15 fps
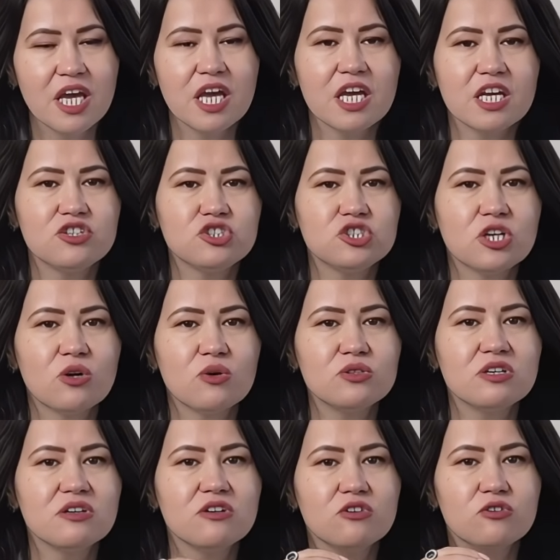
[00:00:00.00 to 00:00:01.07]
it showed
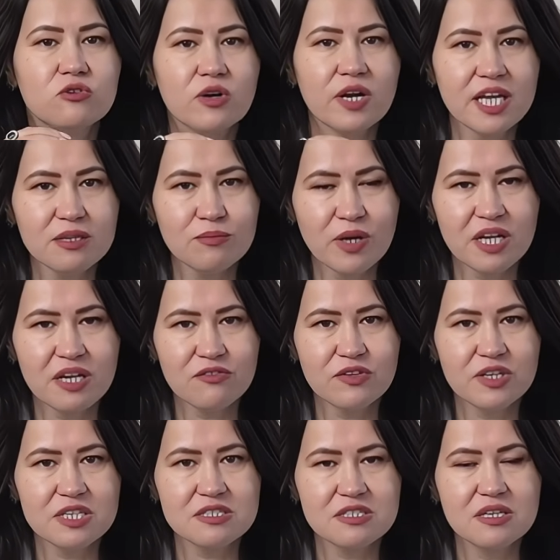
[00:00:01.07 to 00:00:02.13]
great
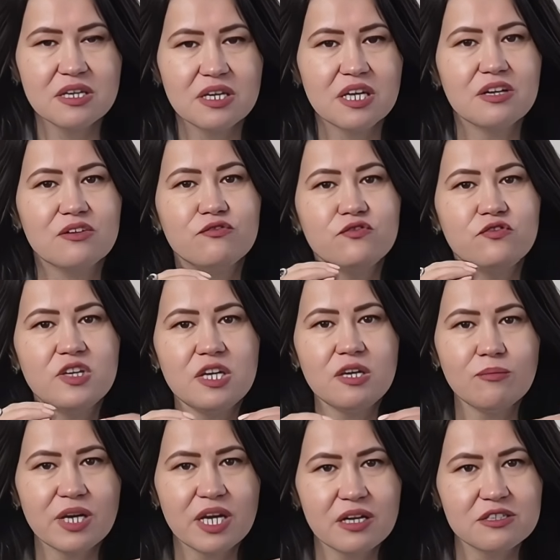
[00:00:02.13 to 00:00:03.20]
benefits in
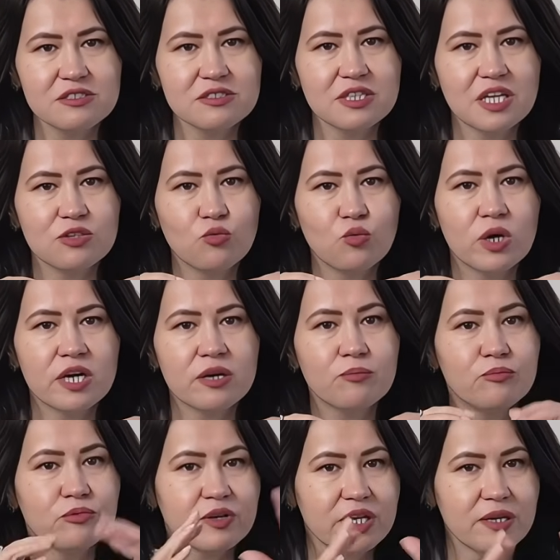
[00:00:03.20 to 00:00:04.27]
females that were
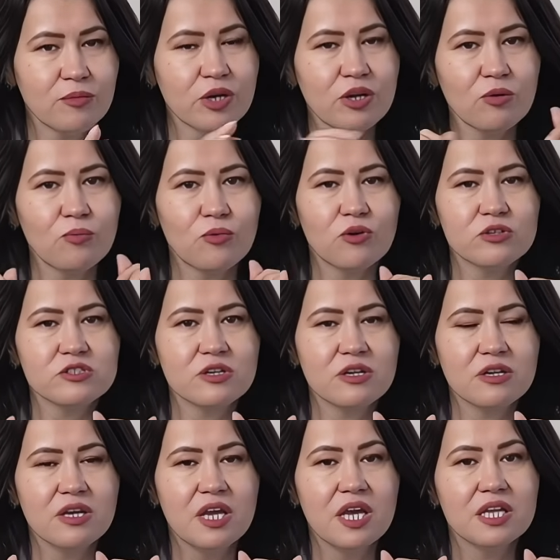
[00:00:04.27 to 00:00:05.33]

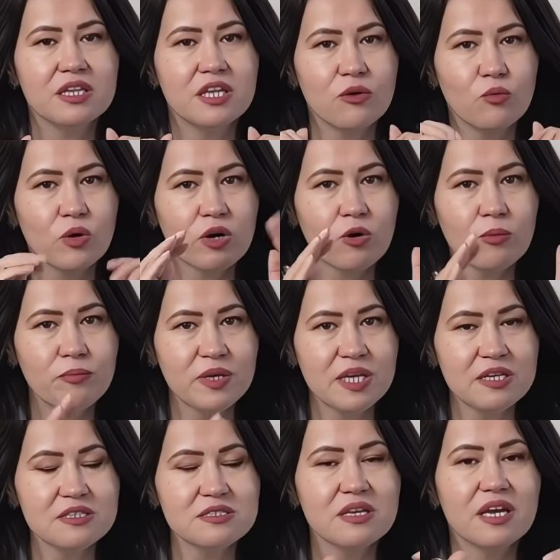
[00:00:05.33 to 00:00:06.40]
premenopausal, they were
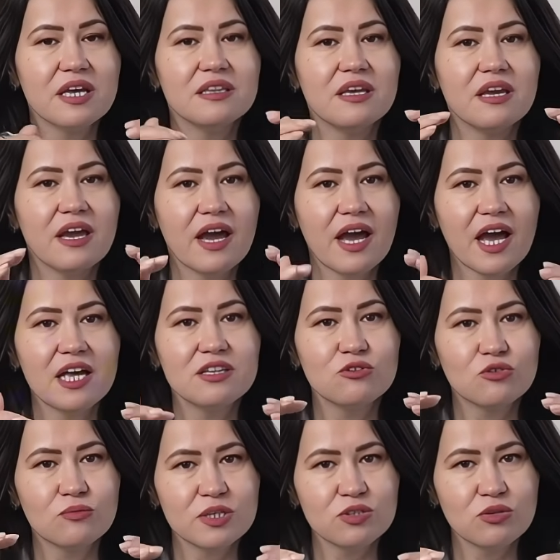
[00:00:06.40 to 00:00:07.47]
obese, and they had
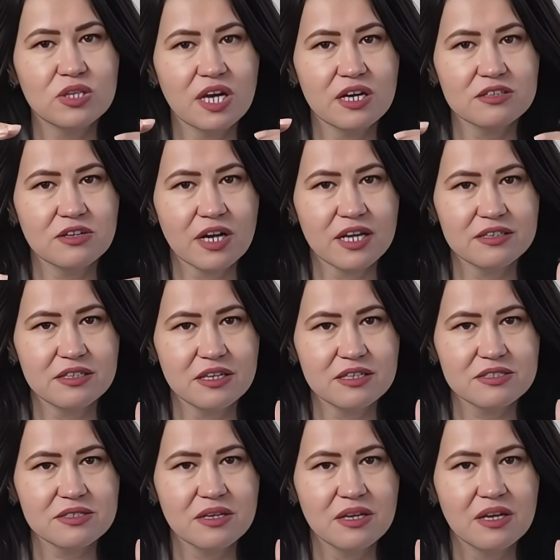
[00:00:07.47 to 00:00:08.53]
rheumatoid
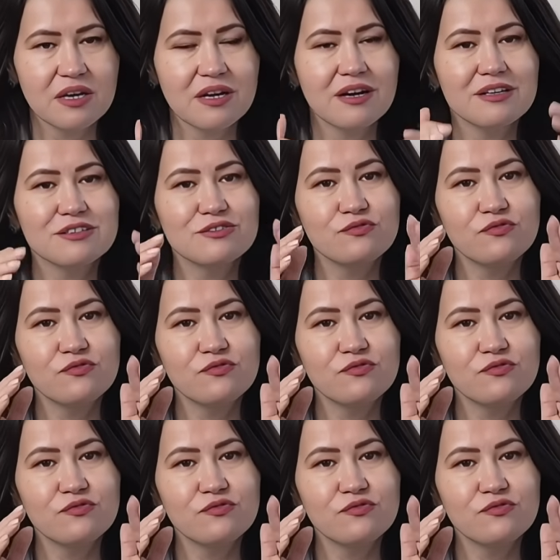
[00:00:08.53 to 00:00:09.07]
arthritis, as